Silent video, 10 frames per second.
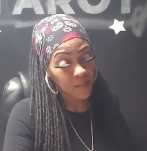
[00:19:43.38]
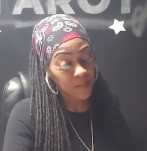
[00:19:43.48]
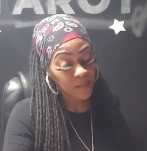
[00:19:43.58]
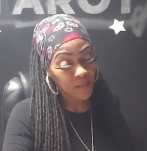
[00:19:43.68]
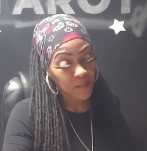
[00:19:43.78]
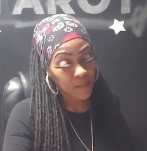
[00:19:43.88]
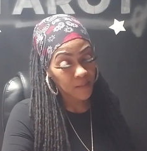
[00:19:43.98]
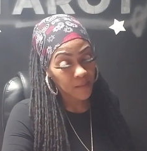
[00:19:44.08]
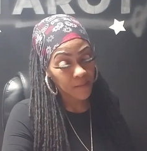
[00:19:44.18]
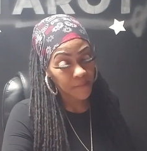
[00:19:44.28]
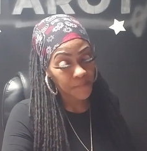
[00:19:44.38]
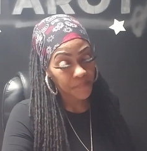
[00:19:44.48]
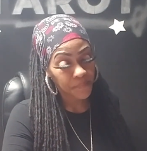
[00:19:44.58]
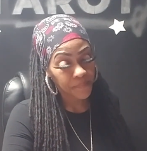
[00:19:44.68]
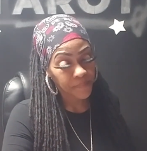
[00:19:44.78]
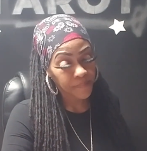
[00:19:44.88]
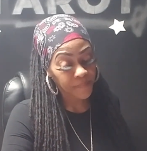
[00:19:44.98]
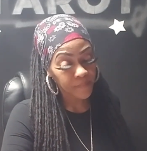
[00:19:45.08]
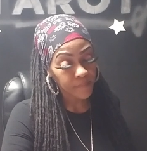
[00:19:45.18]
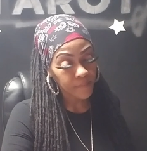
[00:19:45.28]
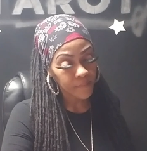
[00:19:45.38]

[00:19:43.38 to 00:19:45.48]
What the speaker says: Nobody speaks.